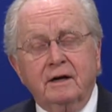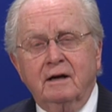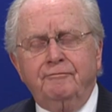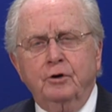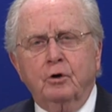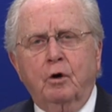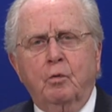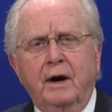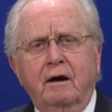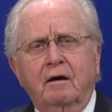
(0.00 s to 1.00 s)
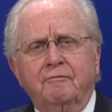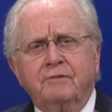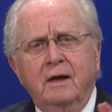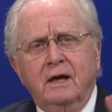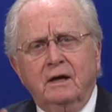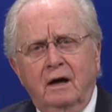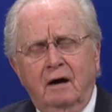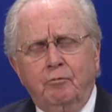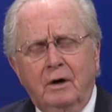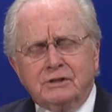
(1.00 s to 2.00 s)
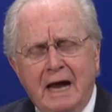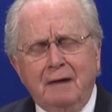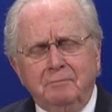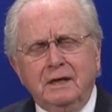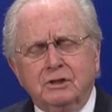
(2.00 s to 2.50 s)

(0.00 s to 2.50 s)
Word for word: If you're aware of of what's happening